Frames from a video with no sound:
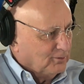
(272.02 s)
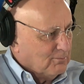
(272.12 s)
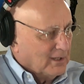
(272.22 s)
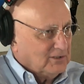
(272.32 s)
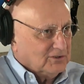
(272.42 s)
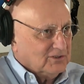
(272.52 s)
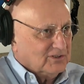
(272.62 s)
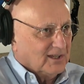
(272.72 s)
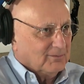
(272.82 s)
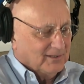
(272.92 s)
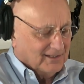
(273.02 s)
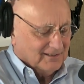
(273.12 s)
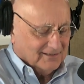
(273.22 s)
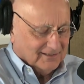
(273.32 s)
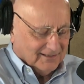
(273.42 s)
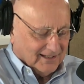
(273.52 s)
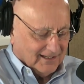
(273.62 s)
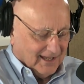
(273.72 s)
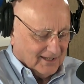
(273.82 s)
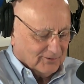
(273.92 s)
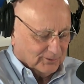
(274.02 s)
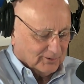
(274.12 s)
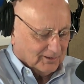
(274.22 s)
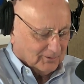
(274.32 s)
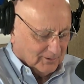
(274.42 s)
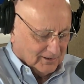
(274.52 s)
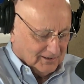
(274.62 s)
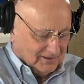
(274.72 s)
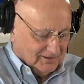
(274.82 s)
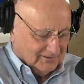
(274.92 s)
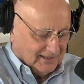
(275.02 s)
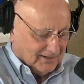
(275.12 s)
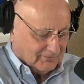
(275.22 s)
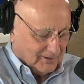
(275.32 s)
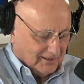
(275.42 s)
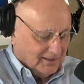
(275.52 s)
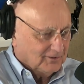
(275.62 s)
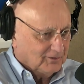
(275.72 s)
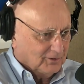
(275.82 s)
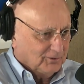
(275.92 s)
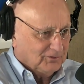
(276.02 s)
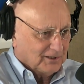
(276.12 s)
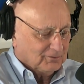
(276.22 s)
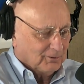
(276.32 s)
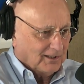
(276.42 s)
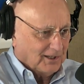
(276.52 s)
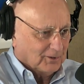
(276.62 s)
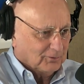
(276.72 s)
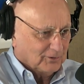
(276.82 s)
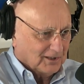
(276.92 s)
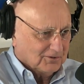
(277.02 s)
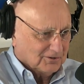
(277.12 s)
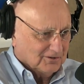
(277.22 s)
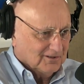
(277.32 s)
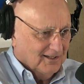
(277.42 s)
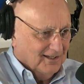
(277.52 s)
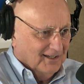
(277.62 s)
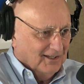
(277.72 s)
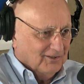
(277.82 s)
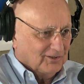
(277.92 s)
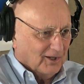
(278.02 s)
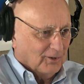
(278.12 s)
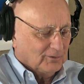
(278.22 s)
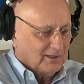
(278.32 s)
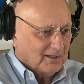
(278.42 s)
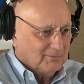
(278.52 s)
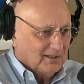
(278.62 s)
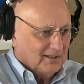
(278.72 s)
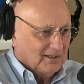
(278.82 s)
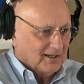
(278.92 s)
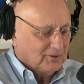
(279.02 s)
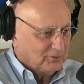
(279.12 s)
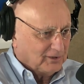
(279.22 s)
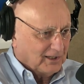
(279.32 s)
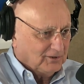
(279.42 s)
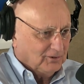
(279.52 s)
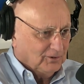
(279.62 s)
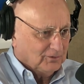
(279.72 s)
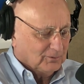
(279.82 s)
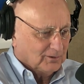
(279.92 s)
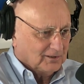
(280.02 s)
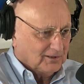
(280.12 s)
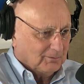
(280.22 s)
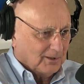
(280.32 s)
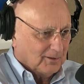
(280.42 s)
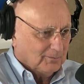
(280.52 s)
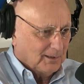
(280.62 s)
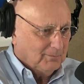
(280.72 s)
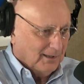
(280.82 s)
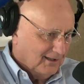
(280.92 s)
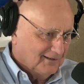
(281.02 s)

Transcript: mentioned something in that answer that we're going to dive right into. You said radio station. So Tell me, I understand you used to work at WLBB.